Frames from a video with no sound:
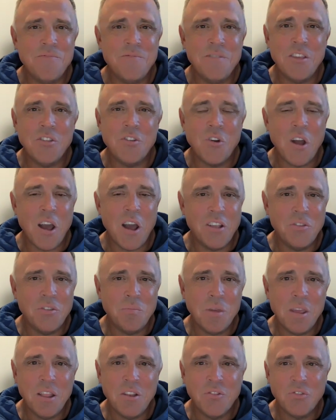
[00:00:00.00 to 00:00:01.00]
either high
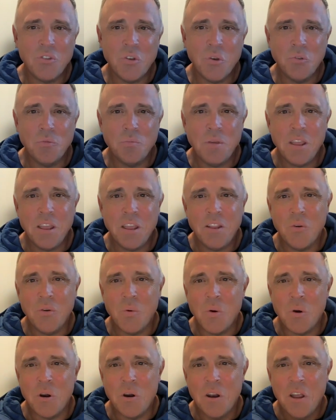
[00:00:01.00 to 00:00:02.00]
speed, slow speed,
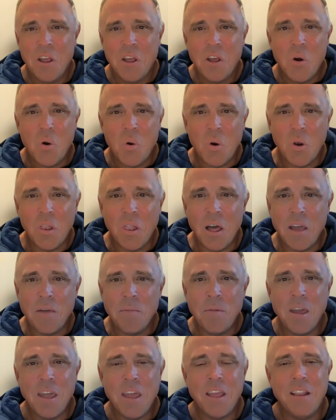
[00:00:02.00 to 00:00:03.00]
or
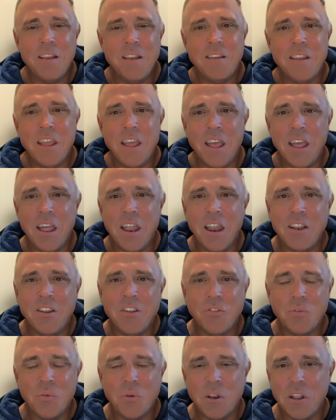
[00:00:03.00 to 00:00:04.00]
live bait. And
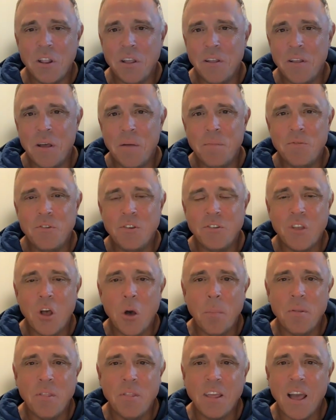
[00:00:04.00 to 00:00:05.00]
I'm just
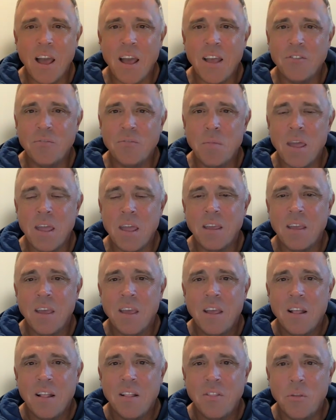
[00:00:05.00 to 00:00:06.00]
helping the guys make
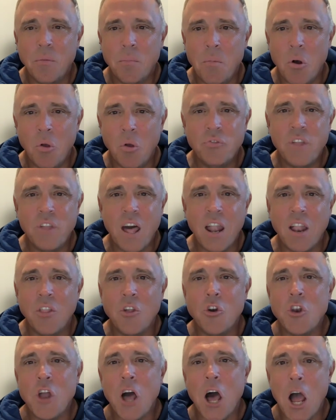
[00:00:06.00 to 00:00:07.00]
the most out of
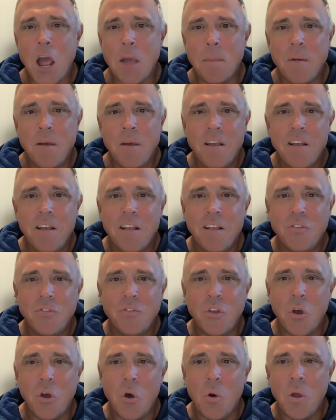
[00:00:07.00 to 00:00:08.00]
their time.
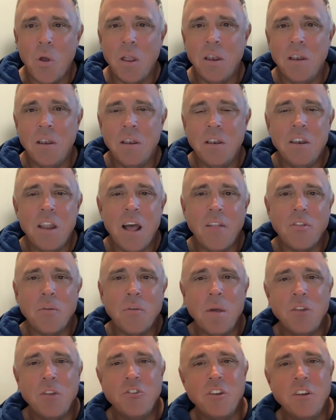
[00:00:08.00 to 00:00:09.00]
So, and not to
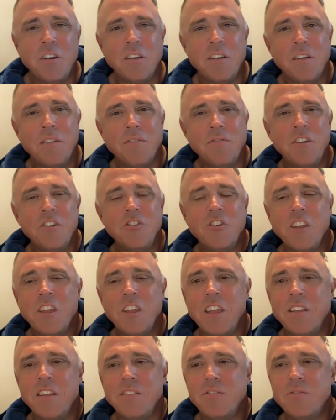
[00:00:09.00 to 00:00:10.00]
mention,
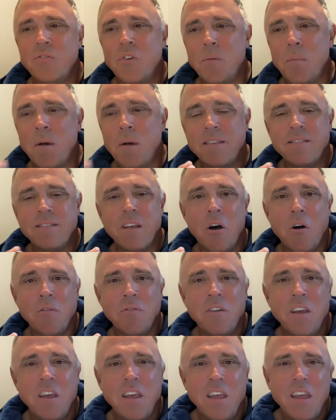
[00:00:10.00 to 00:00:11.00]
fishing is for
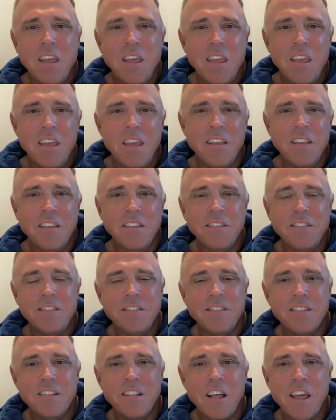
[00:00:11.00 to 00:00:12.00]
myself
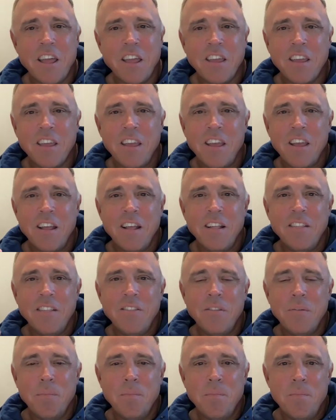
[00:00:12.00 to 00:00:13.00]
is like
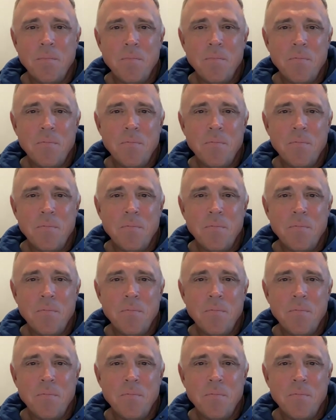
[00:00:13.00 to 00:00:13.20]
the